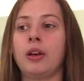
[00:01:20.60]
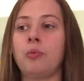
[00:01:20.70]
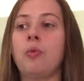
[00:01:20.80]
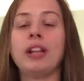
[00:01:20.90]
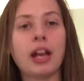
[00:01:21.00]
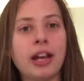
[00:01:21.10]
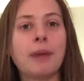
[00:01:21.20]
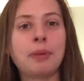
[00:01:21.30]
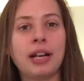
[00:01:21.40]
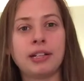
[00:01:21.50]
when I
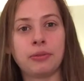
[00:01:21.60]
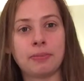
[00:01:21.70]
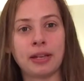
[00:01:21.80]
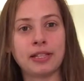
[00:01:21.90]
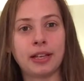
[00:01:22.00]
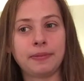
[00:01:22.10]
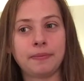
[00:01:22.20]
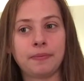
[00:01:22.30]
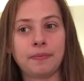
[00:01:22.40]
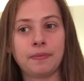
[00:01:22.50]
got pregnant with my son,
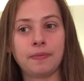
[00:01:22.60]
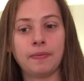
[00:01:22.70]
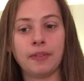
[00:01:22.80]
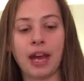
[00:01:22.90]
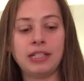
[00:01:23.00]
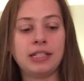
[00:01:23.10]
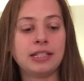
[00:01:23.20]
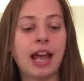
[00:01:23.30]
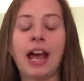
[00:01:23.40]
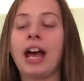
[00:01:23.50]
I
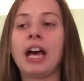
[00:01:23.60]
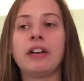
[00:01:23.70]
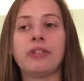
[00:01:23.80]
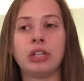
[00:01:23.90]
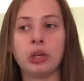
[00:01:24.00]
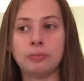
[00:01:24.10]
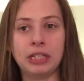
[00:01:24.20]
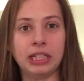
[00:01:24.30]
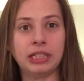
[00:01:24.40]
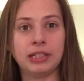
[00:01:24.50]
didn't have an OB
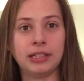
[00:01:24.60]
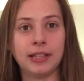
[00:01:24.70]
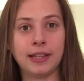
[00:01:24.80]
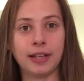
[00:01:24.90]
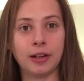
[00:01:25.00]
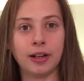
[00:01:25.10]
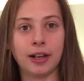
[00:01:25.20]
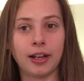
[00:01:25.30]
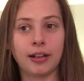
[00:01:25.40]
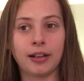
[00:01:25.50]
in the
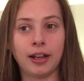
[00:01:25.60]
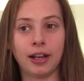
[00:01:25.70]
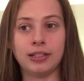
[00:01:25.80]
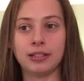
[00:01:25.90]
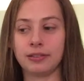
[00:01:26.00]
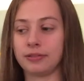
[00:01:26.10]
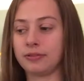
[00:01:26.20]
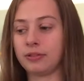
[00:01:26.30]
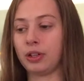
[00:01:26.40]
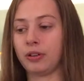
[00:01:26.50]
area. I didn't,
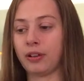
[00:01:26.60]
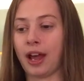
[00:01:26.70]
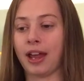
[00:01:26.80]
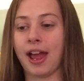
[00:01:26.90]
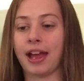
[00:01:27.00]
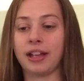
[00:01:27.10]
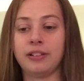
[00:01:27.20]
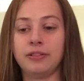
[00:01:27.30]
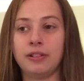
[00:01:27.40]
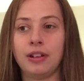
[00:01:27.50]
I
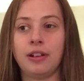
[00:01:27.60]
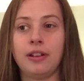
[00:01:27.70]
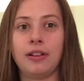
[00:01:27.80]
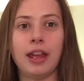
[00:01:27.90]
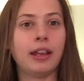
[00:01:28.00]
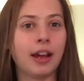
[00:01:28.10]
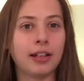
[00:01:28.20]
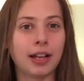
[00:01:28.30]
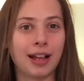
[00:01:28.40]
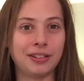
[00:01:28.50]
had a
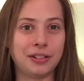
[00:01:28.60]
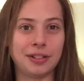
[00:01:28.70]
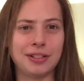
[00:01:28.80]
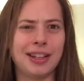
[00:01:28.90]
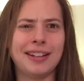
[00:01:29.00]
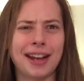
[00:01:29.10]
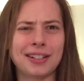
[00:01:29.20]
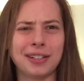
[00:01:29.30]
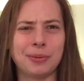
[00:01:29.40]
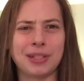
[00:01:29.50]
gynecologist and he had
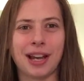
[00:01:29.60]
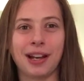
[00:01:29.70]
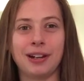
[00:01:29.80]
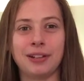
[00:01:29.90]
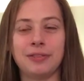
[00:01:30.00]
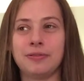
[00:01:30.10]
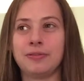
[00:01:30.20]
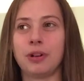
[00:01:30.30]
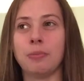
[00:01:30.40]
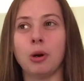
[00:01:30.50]
actually retired
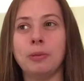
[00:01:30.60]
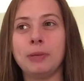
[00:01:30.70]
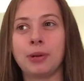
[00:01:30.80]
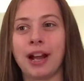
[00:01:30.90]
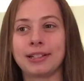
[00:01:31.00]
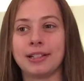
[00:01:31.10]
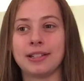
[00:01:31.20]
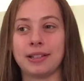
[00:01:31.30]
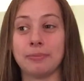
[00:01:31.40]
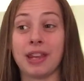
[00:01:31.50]
from OB
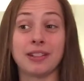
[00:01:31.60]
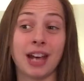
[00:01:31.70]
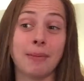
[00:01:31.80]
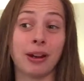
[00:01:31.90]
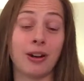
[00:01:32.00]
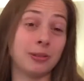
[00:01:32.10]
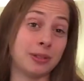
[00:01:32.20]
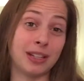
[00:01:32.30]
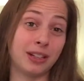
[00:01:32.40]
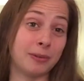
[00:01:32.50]
practice. And by the time I called him
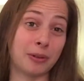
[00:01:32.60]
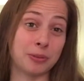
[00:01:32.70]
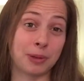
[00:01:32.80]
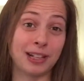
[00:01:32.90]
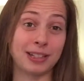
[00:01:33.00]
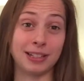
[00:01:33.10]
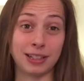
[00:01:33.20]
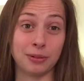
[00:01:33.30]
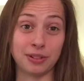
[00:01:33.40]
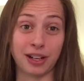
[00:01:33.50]
to tell him I was pregnant, he
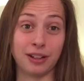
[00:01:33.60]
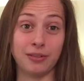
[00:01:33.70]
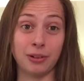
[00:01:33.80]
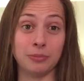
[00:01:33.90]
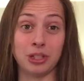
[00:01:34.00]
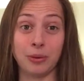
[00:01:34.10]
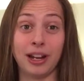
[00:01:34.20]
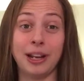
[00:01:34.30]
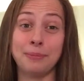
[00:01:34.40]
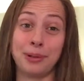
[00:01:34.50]
had retired from
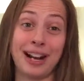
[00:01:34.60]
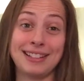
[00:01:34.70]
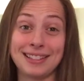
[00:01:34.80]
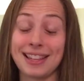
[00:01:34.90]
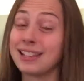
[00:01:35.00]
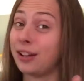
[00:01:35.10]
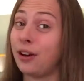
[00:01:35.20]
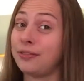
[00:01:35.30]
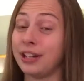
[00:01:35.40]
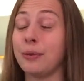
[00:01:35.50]
GYN practice. That's how
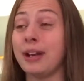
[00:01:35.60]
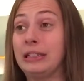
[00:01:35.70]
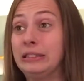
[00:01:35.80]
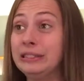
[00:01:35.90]
often I went.